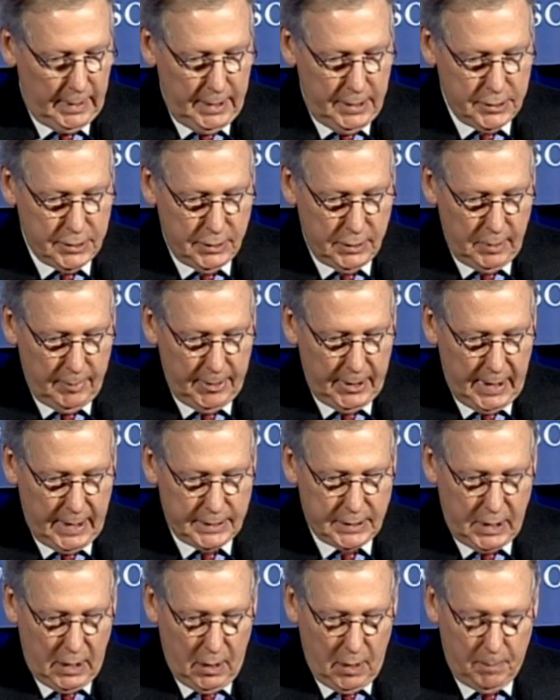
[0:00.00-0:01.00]
So, ladies and
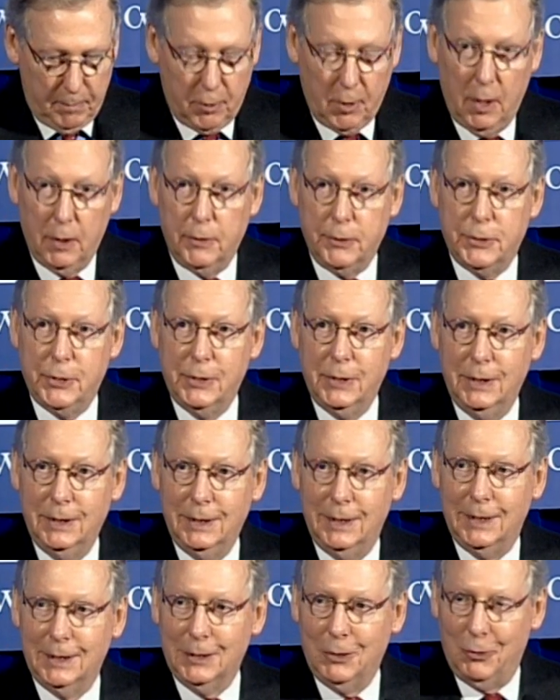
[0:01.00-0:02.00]
gentlemen, that's our
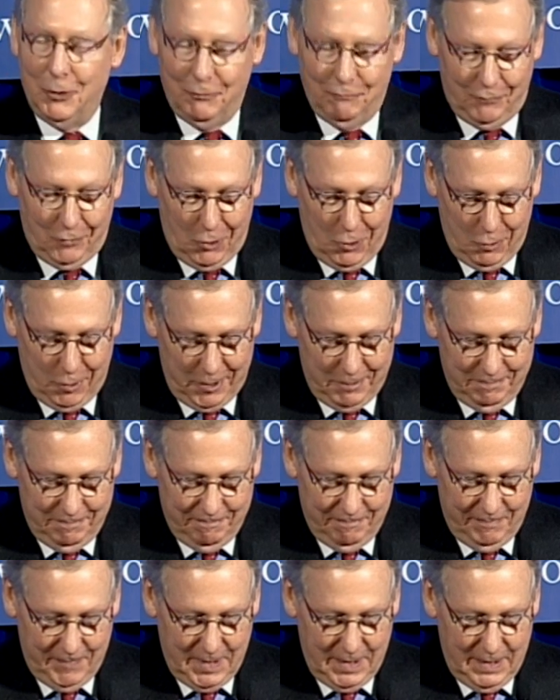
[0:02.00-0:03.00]
approach going
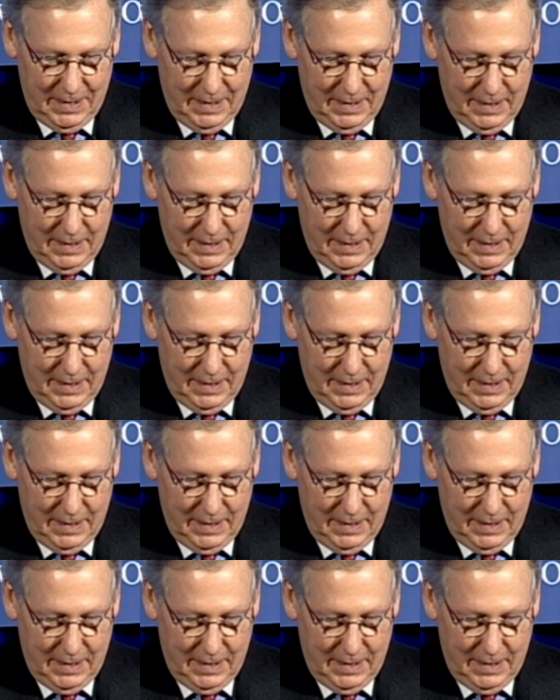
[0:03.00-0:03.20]
forward,